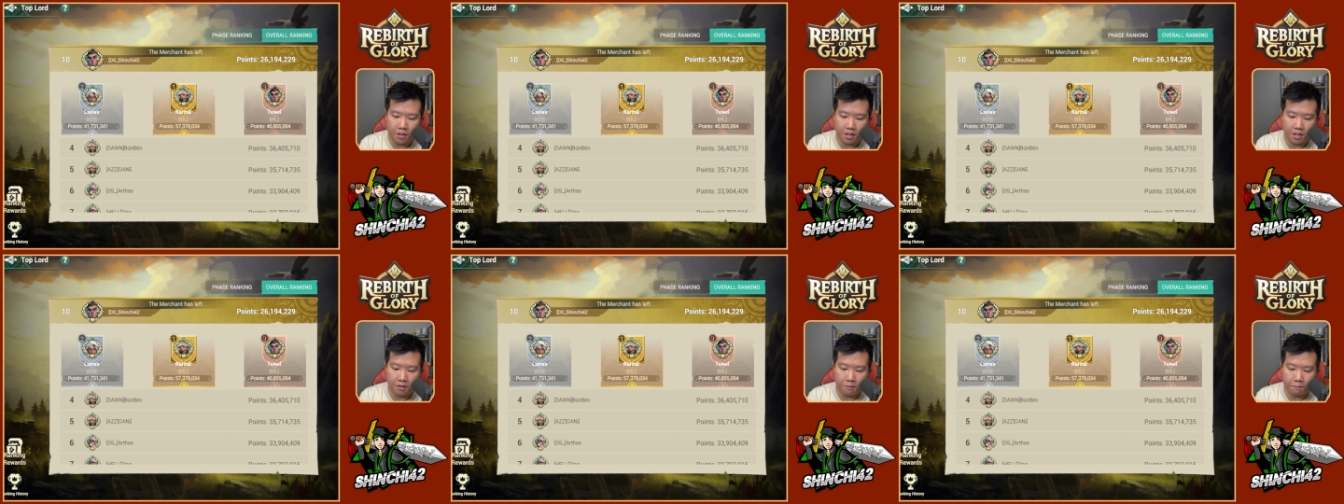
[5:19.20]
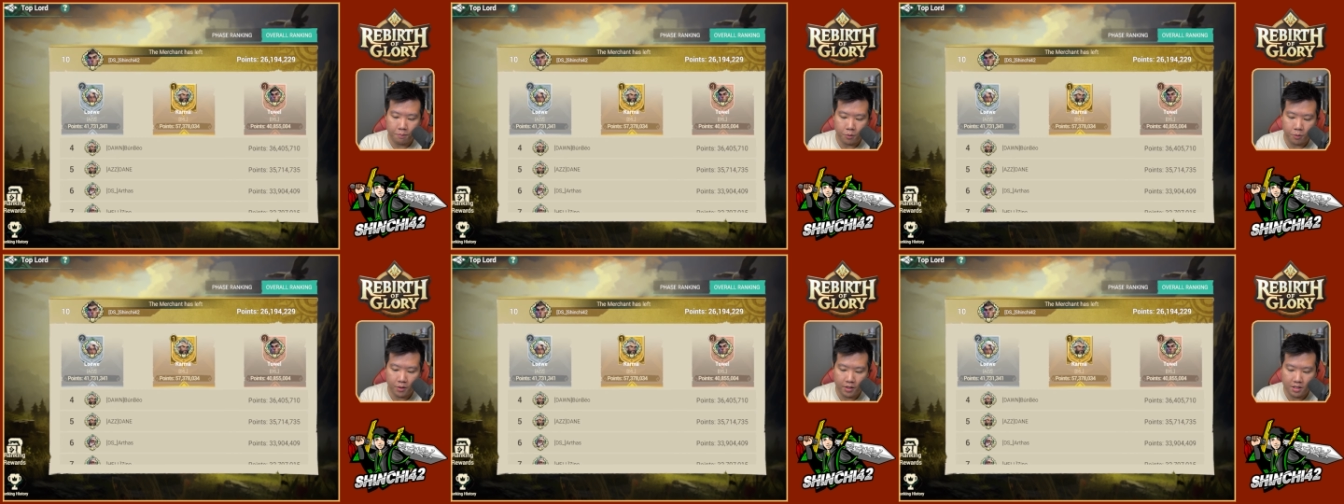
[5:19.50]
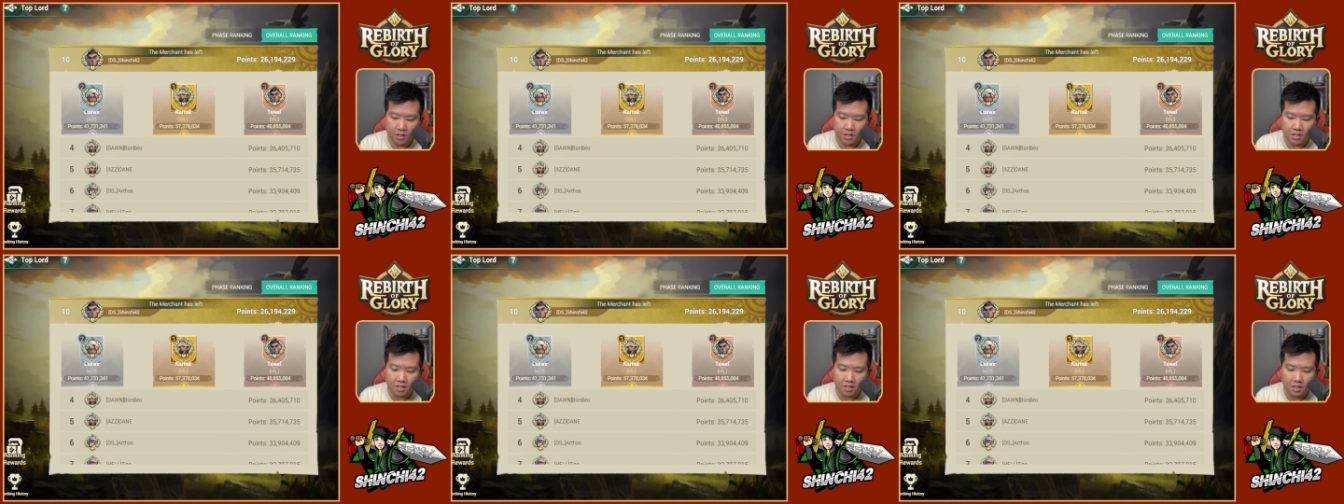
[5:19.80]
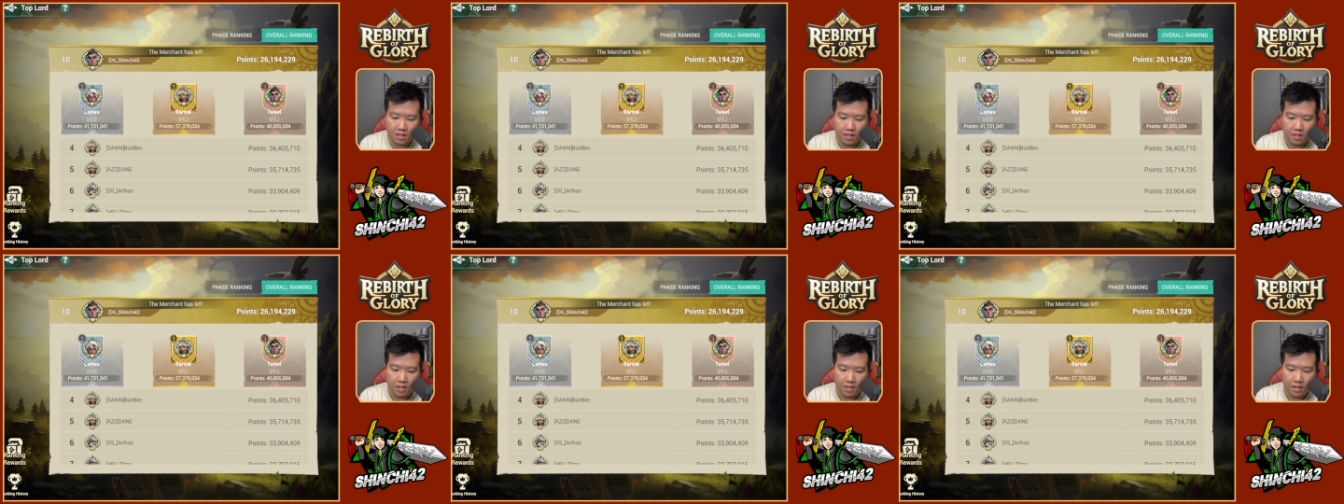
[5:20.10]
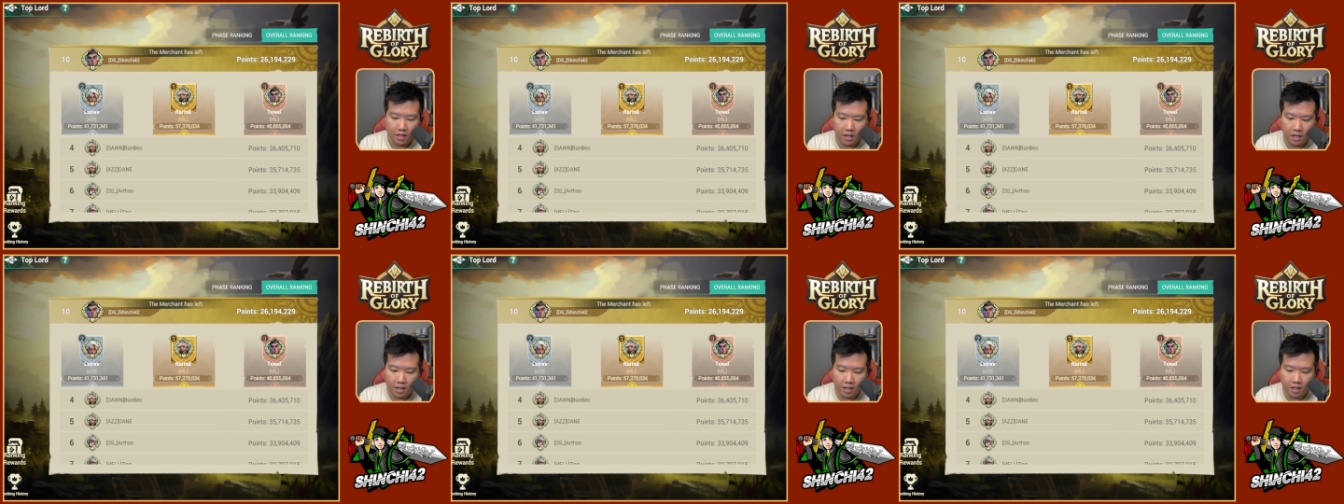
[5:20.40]
million points
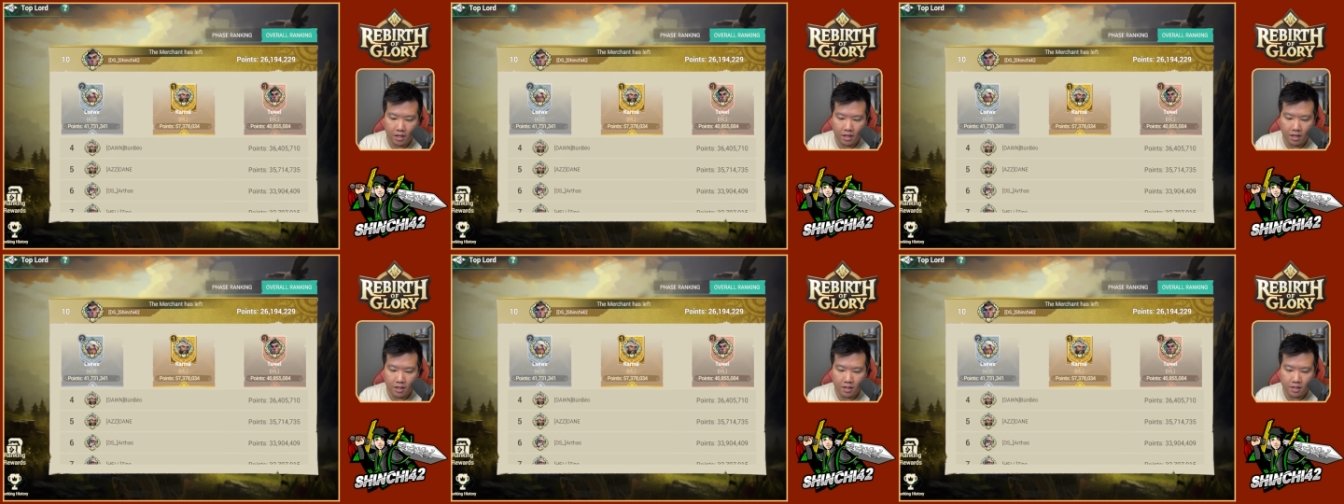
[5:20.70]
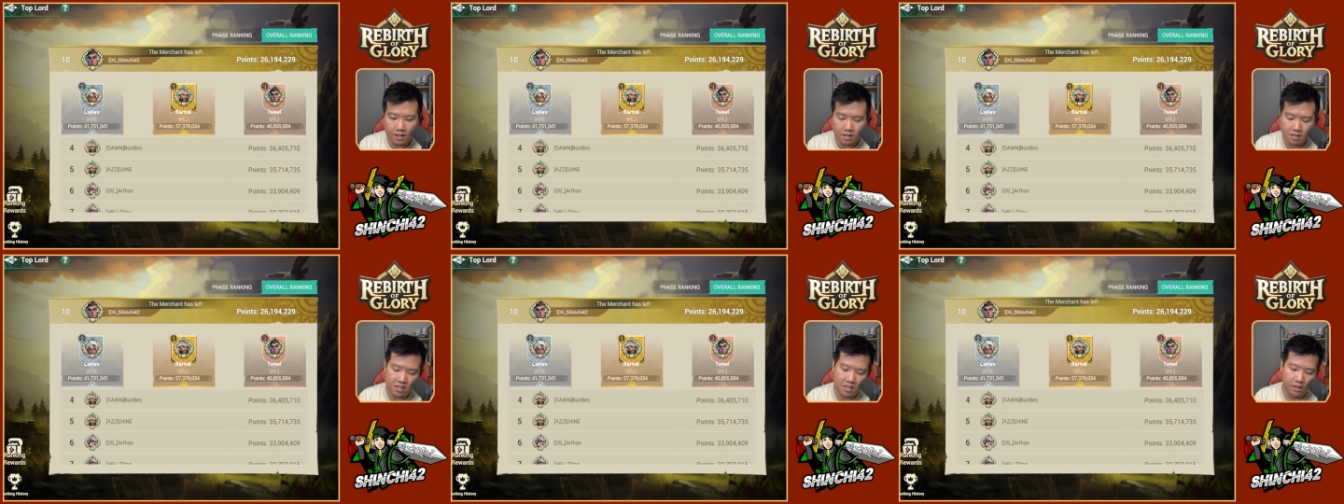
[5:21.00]
and